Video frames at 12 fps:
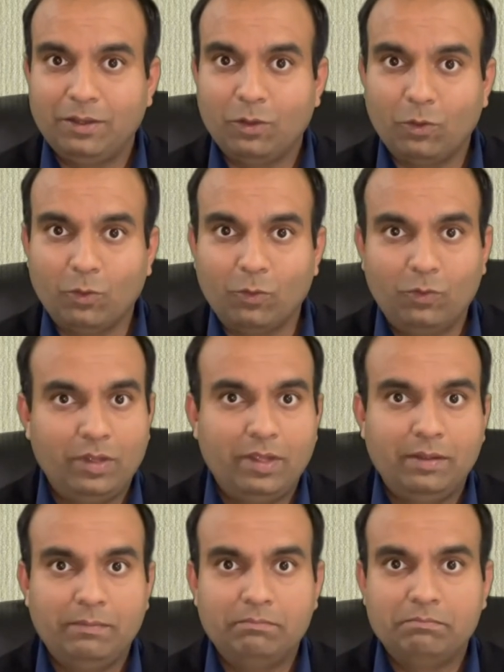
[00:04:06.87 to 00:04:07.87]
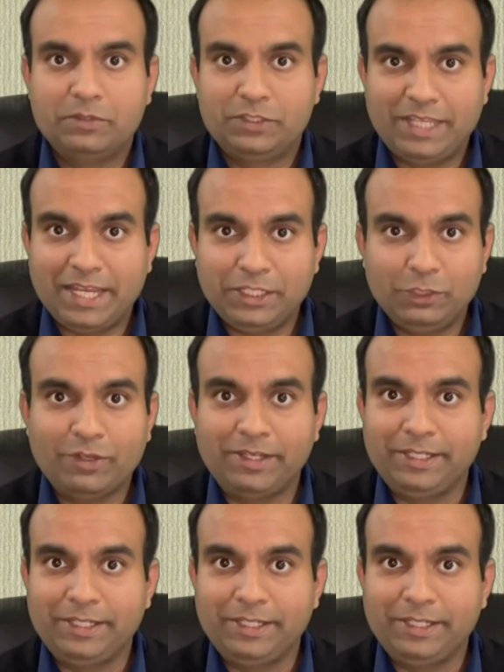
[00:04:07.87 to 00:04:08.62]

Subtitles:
or send you an